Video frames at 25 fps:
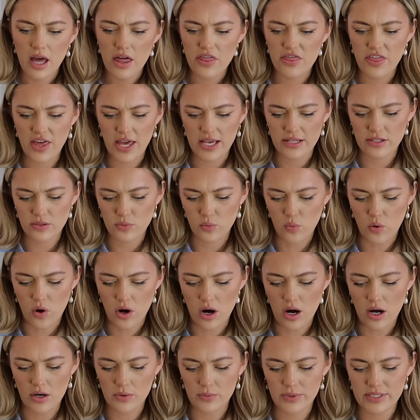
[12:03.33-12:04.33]
This
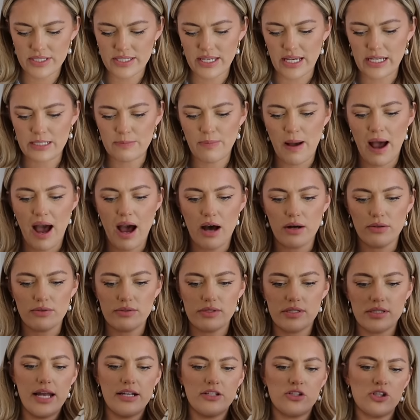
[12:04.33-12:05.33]
one was
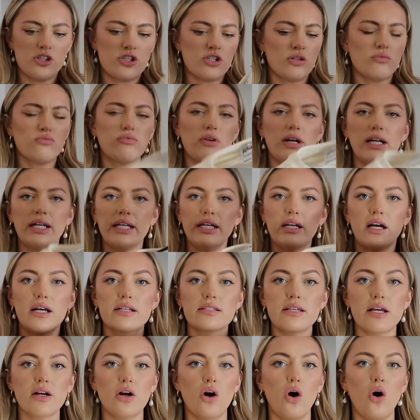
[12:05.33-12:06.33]
£6, and it's just a really nice
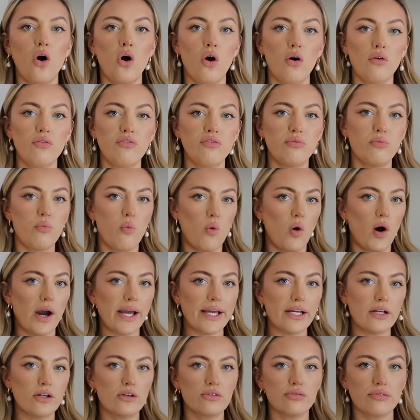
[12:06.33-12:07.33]
like
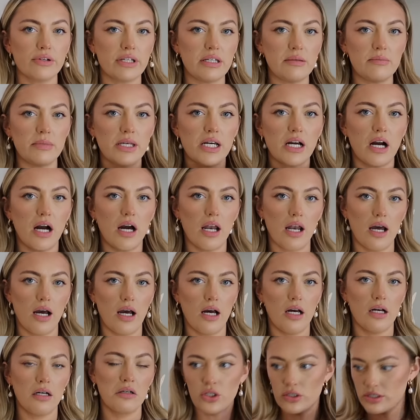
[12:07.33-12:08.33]
off-white creamy
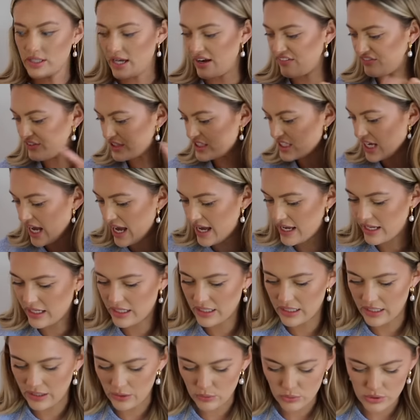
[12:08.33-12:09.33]
color. Good everyday
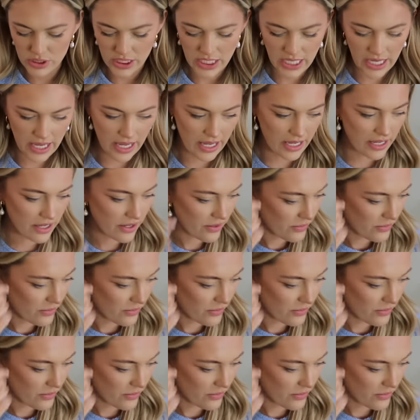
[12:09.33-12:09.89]
little tee.